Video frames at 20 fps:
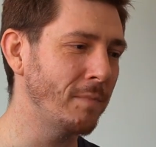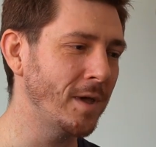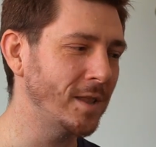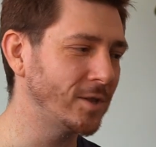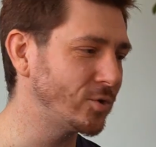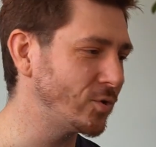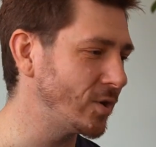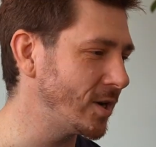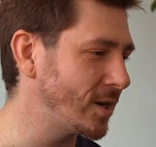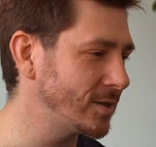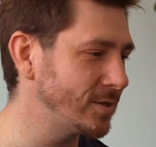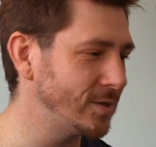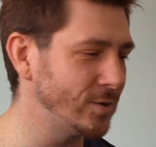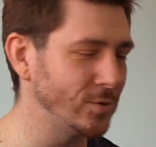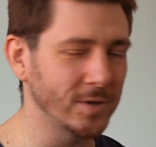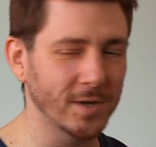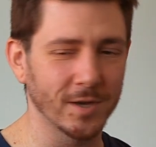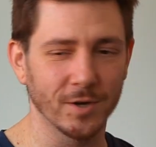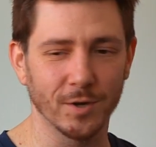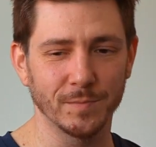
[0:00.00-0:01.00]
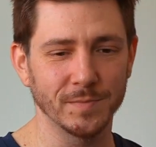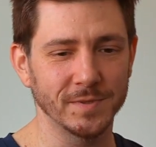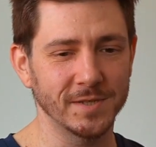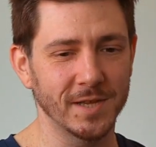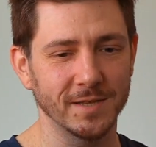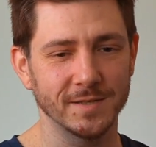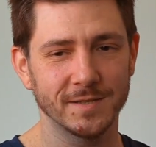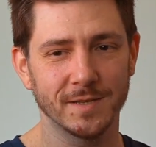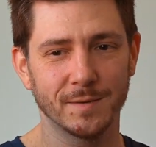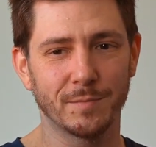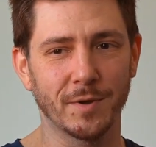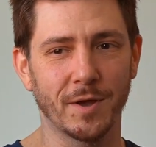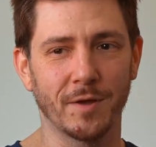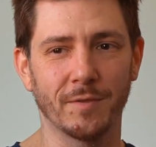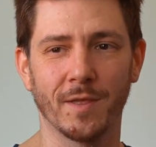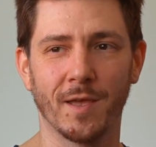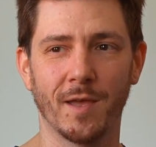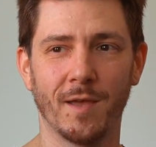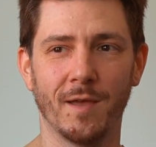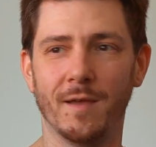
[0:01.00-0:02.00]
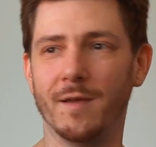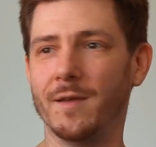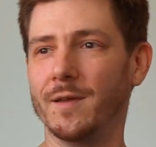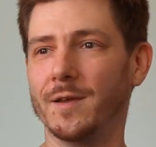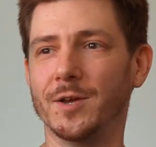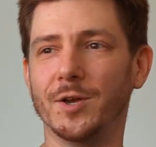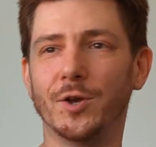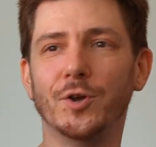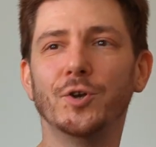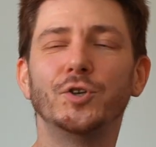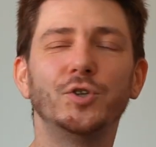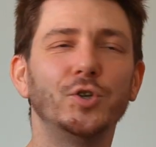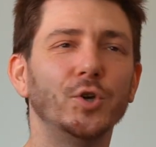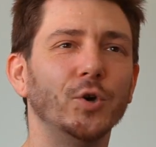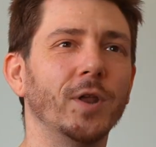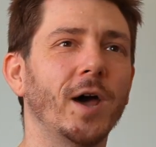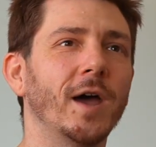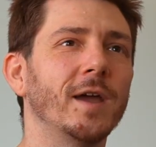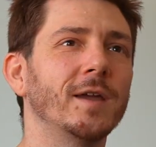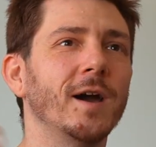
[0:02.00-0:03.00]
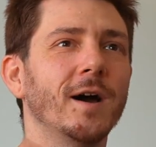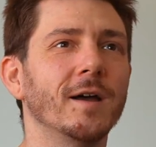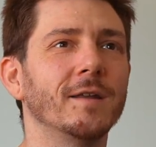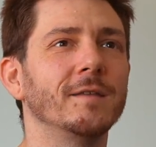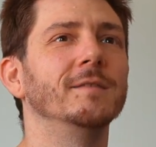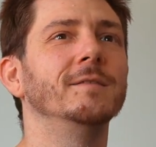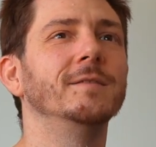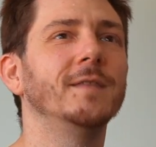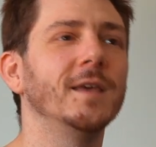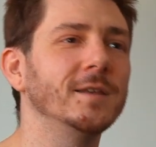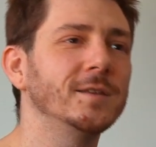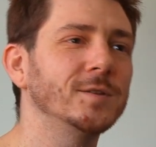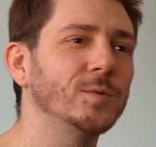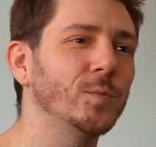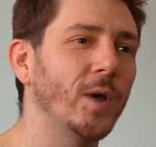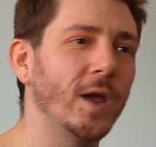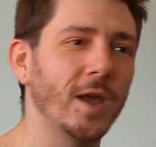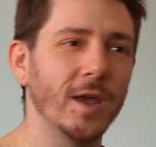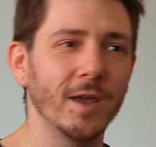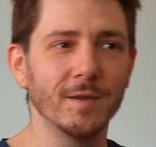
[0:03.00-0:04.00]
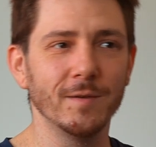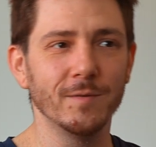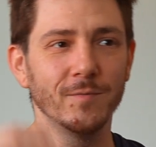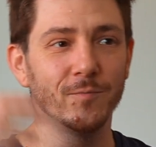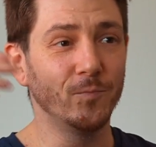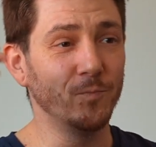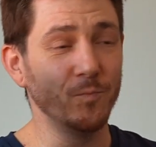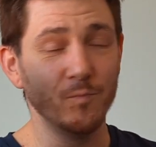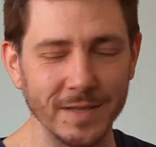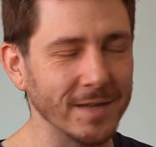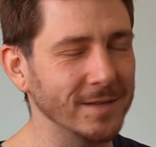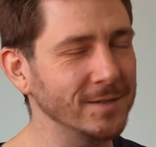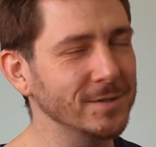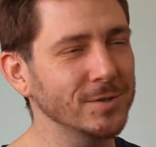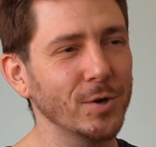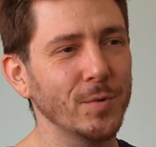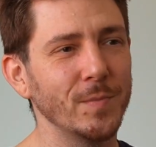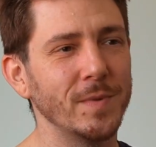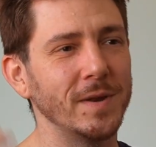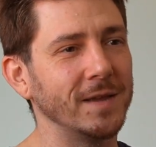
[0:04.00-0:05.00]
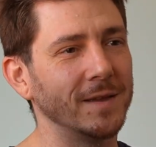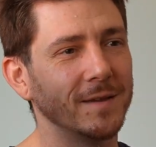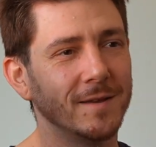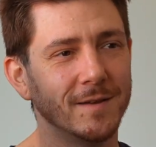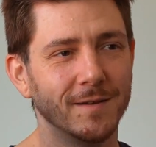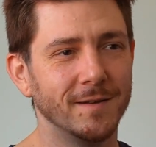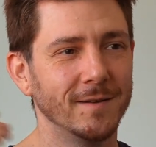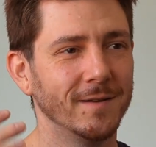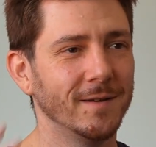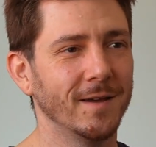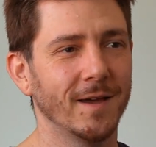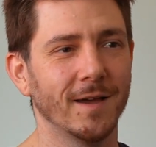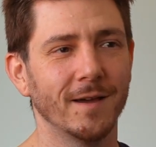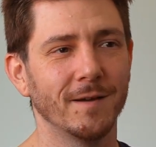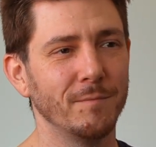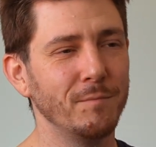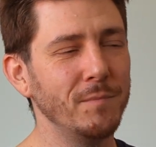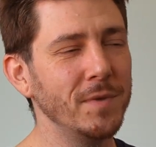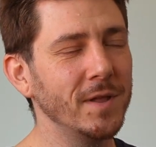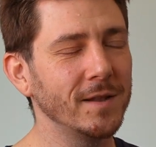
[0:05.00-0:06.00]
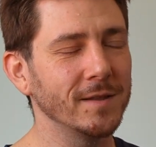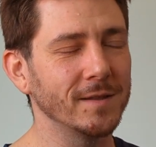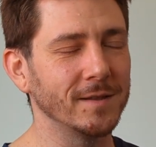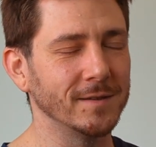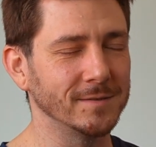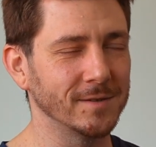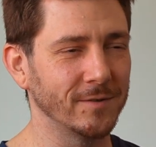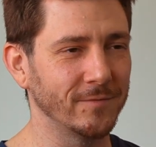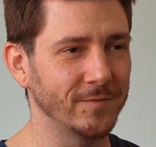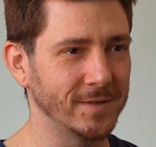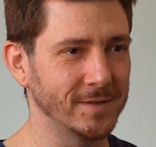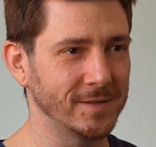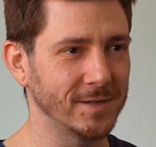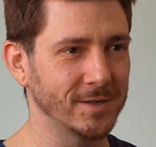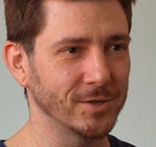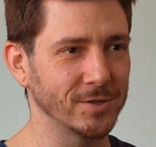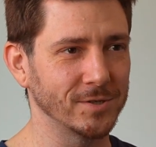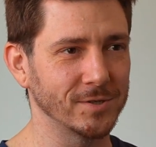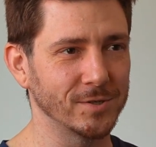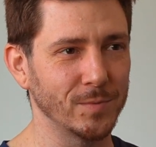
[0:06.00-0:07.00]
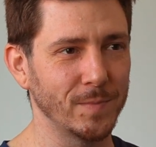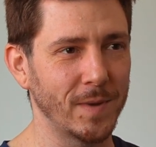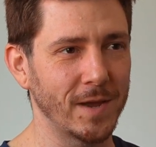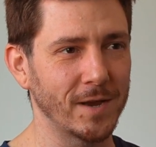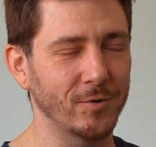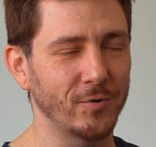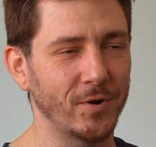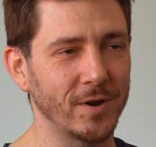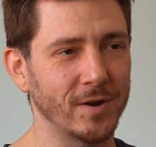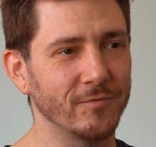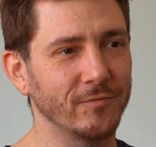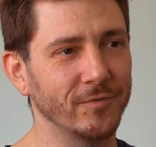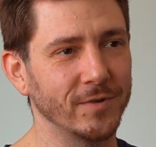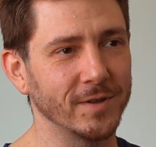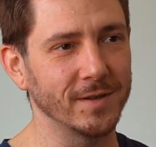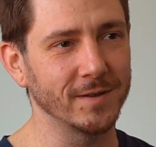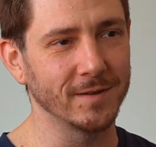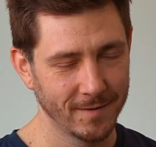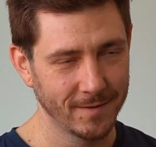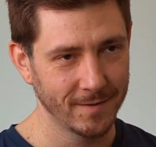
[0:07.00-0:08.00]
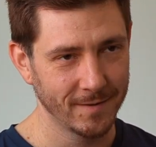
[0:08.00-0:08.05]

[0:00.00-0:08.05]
metrics, you can obsess about, should I cut it this way? There's so many millions of decisions you make creatively.